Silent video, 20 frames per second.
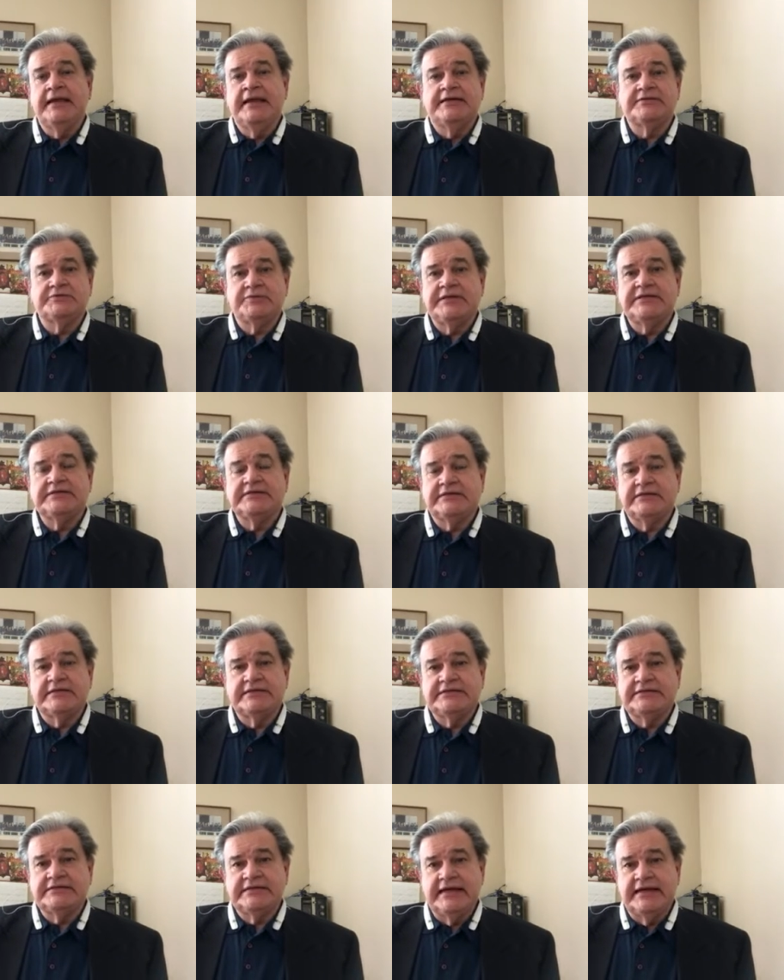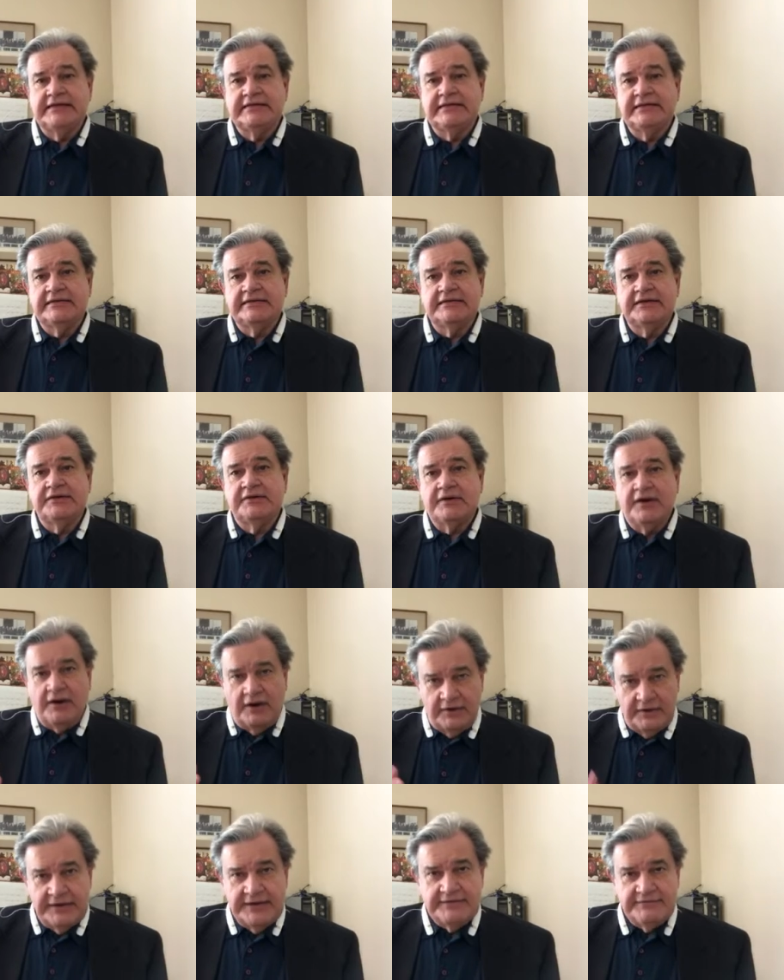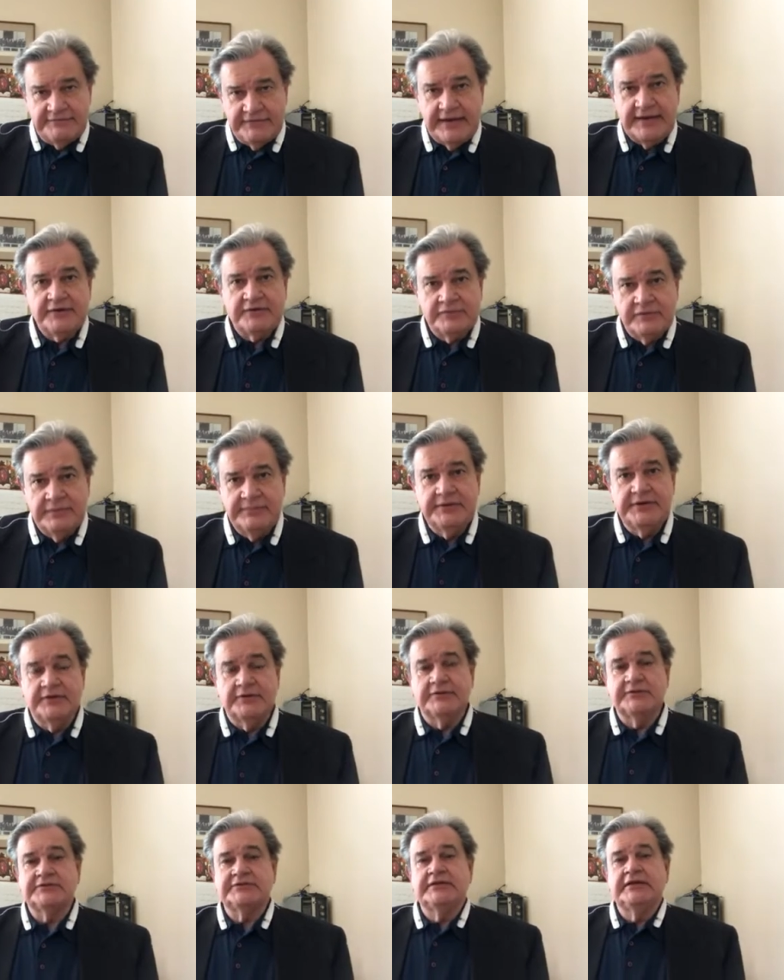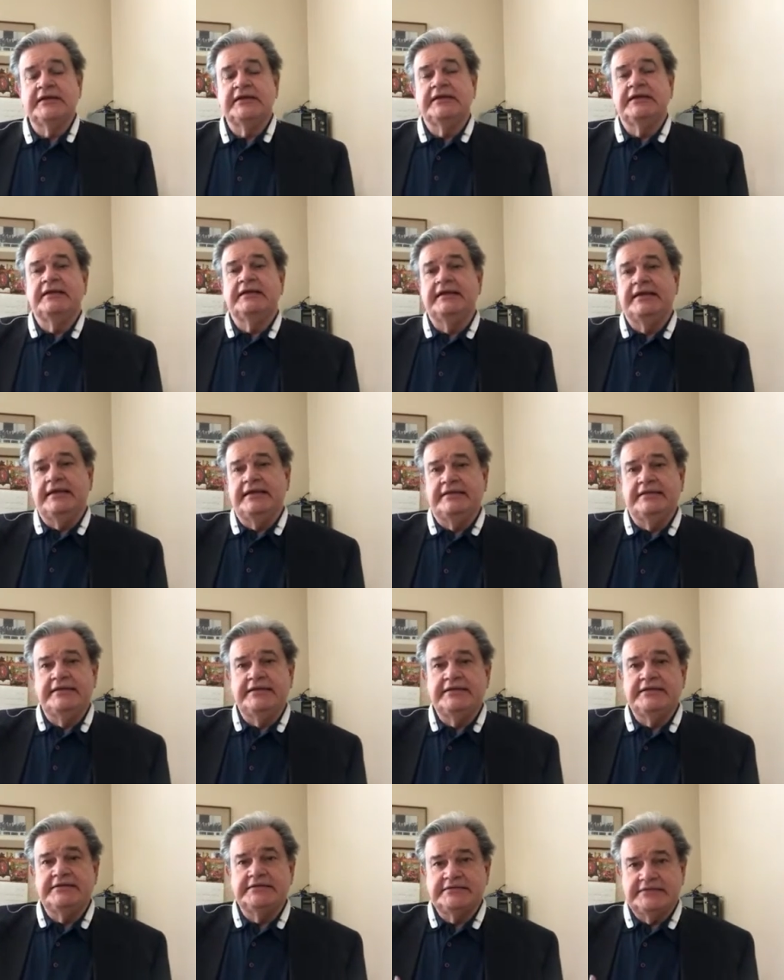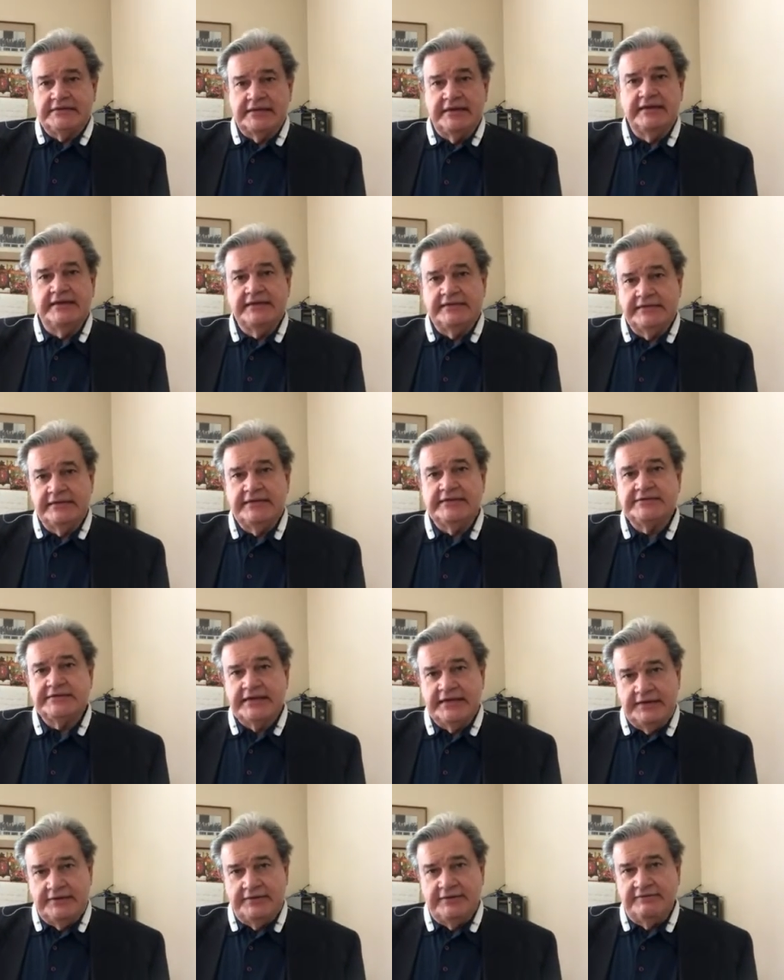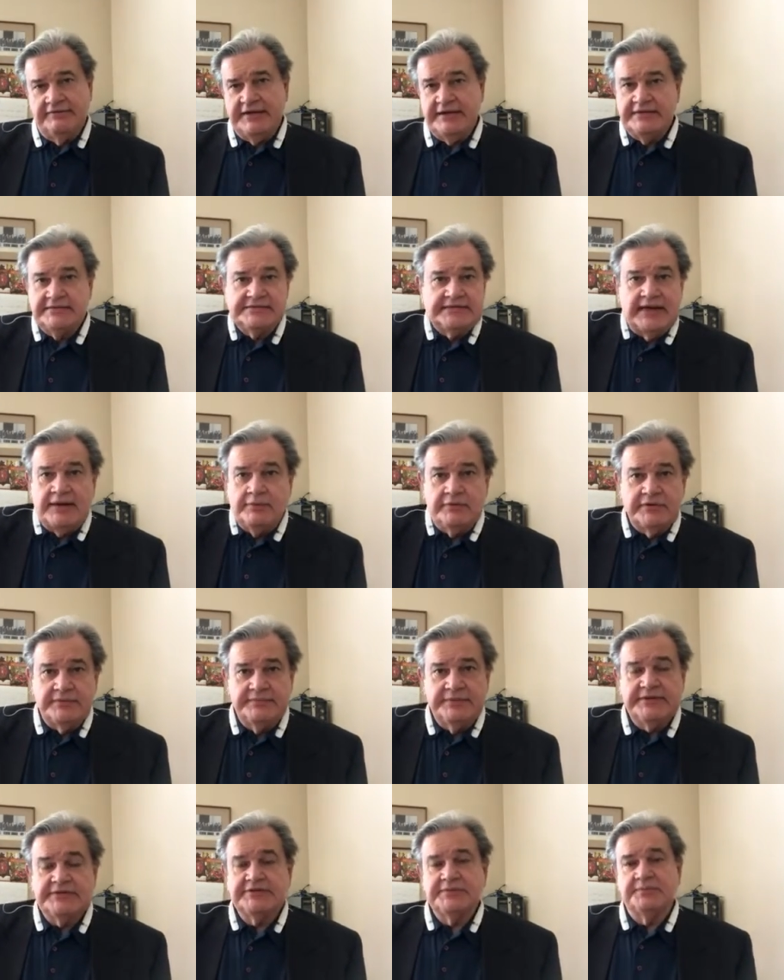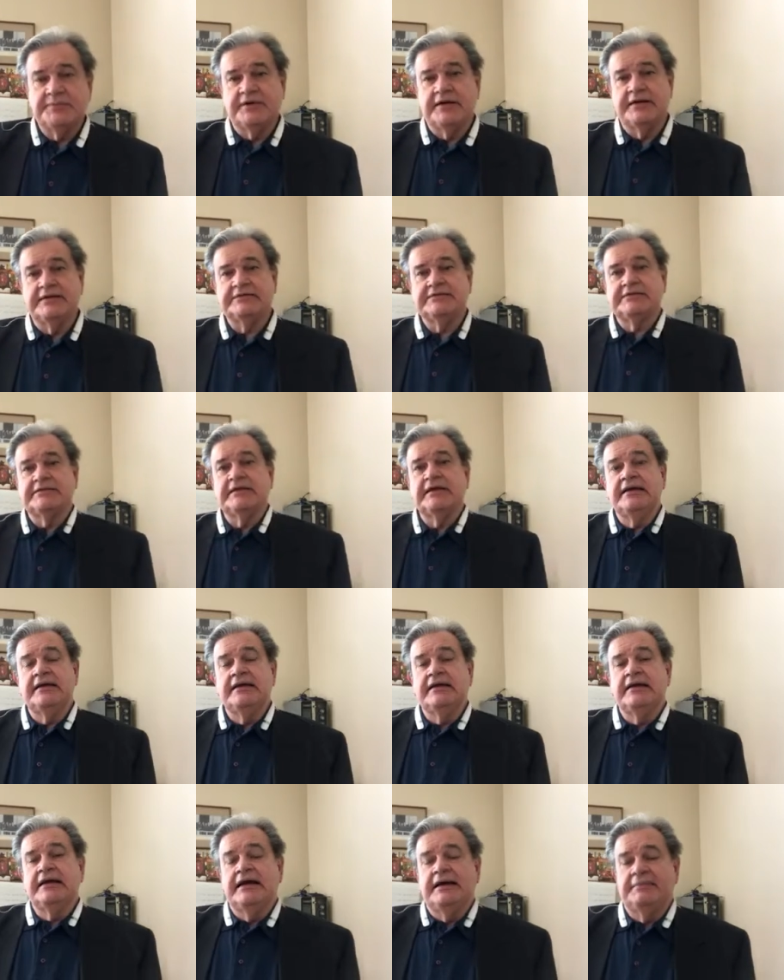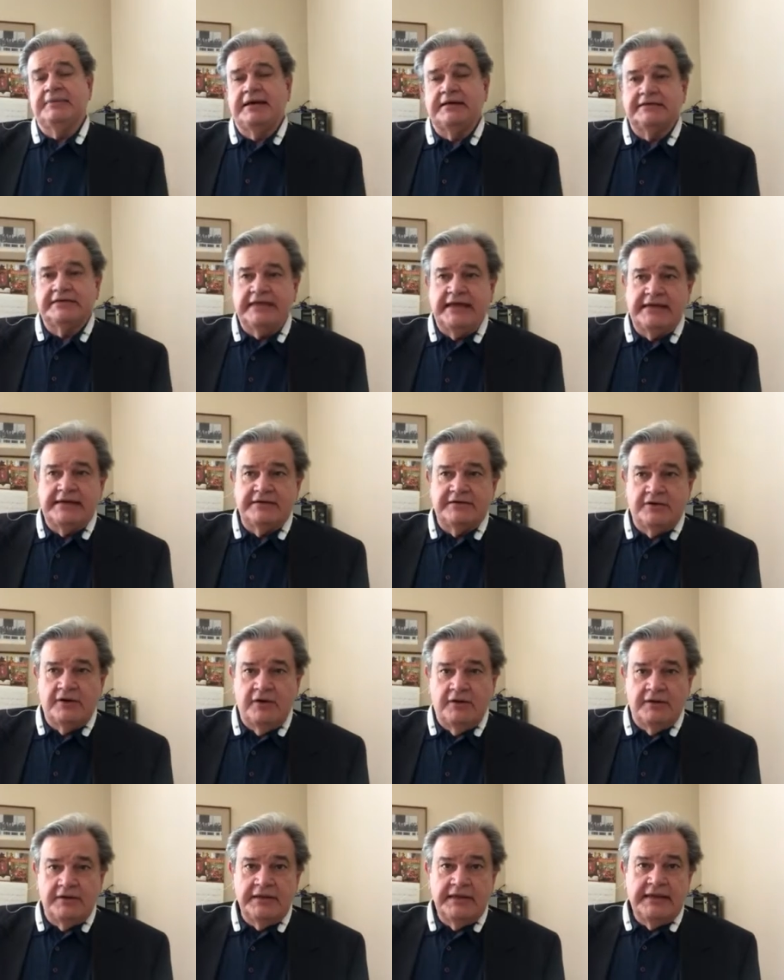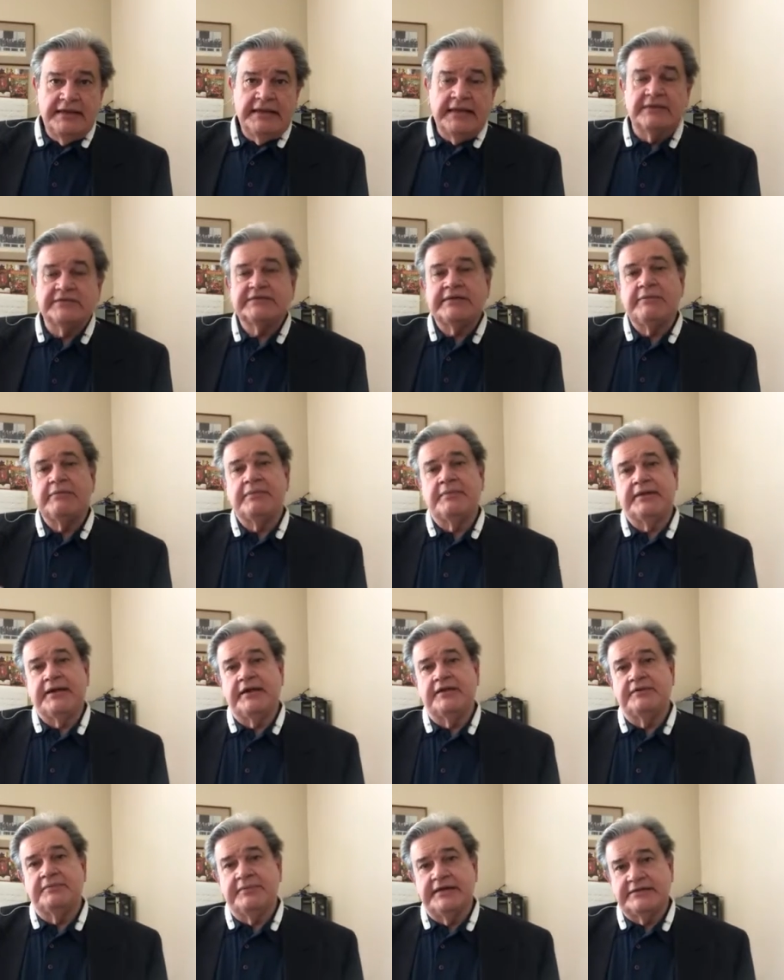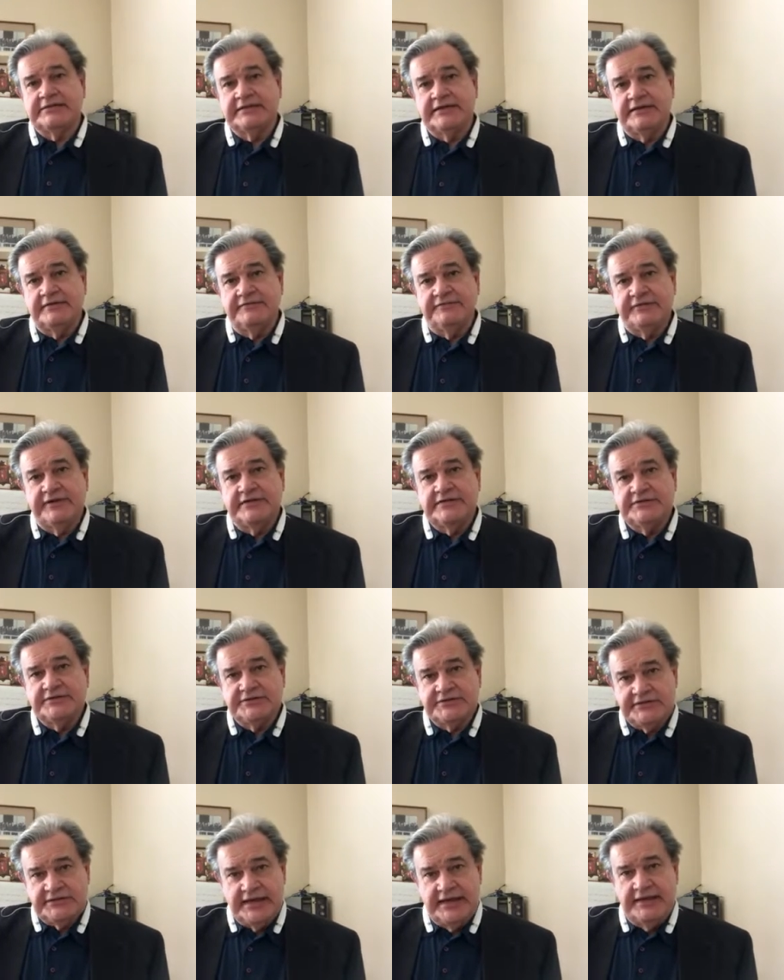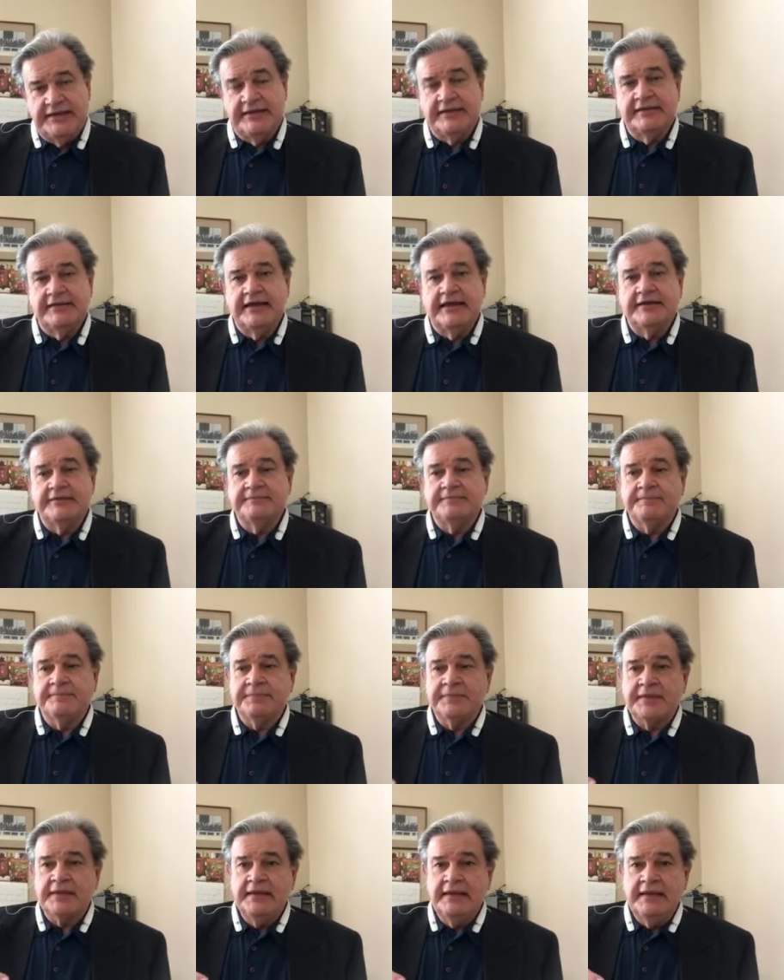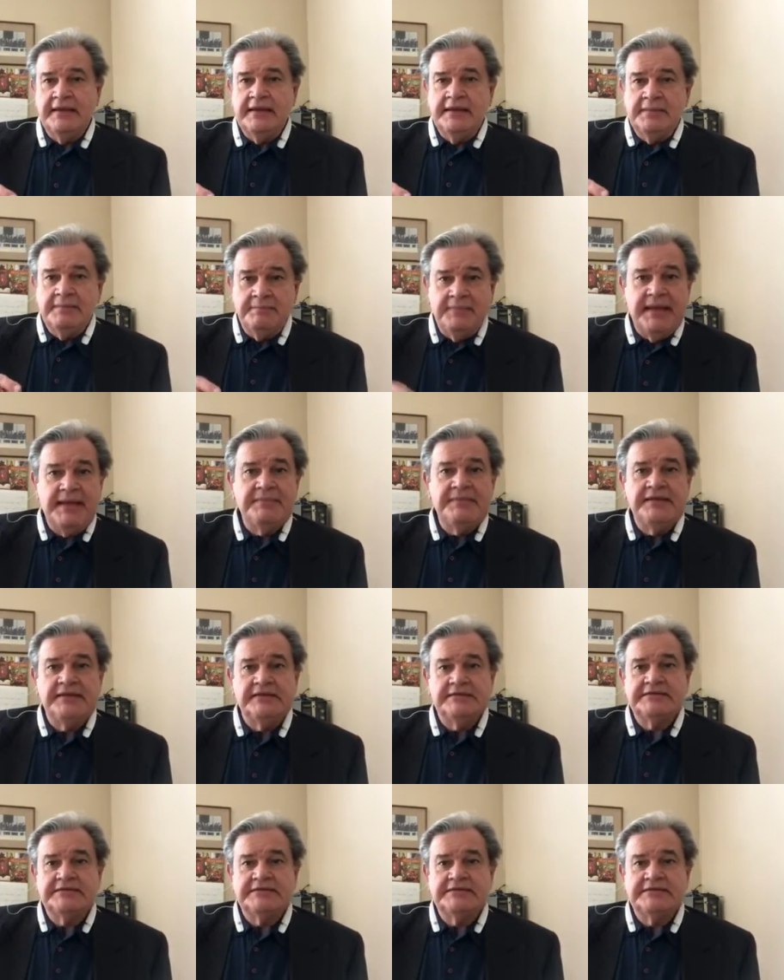has recently said that there are, in fact, criminals in these uh, in these caravans. I wouldn't be surprised about that at all. Now, some of my other Mexican friends are saying that maybe